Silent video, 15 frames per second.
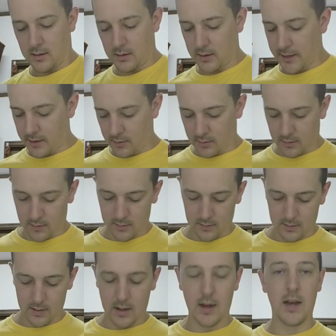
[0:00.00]
little
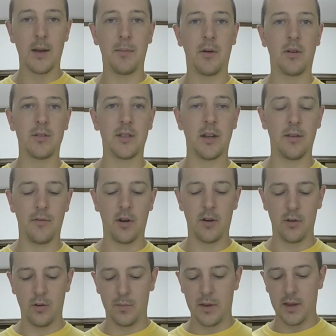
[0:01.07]
eyeballs out of
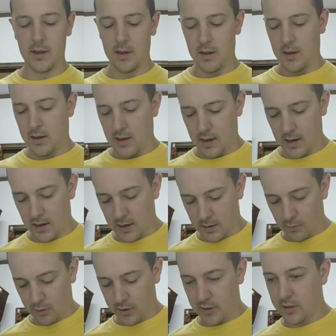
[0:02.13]
our ume,
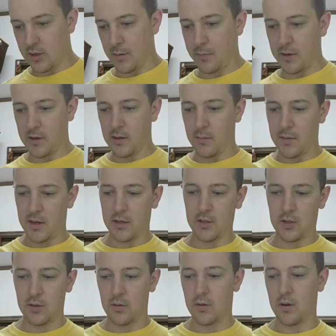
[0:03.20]
and we're going to start putting them
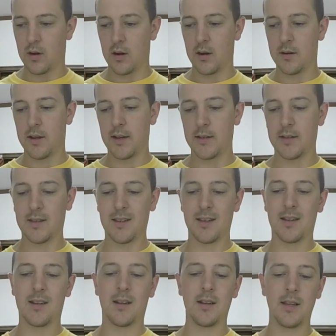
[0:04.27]
into our nice
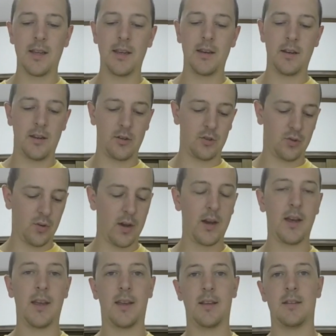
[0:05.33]
clean
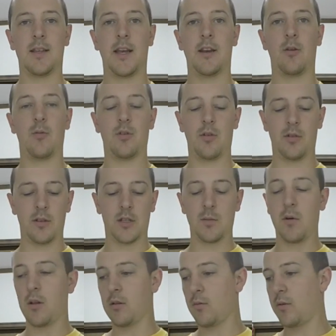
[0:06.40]
dry container. We're doing the
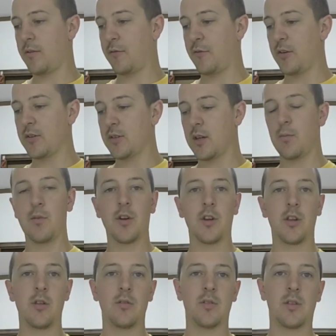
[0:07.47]
smaller one first, and we're
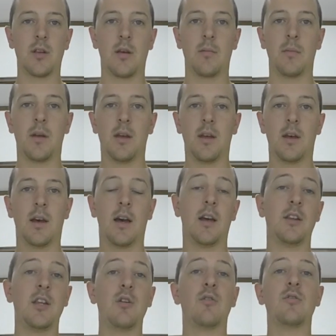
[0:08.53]
going to use some
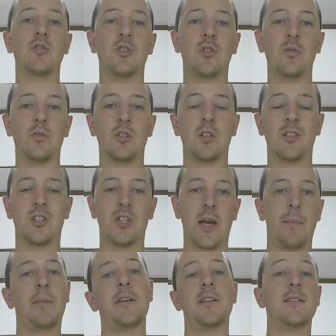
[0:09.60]
Nihonshu, which is
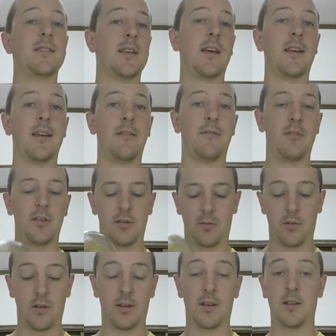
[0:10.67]
Japanese sake, for this
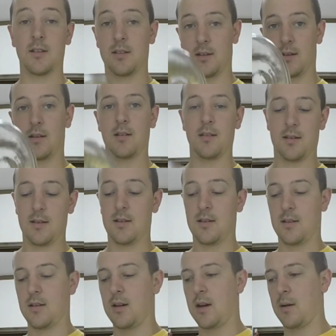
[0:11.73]
one, because
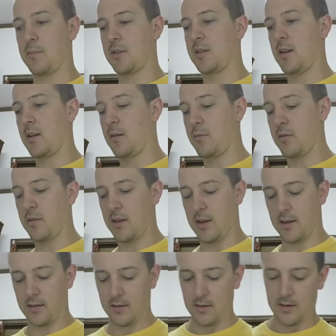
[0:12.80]
I'm excited about
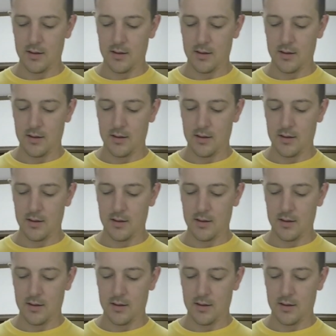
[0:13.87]
that.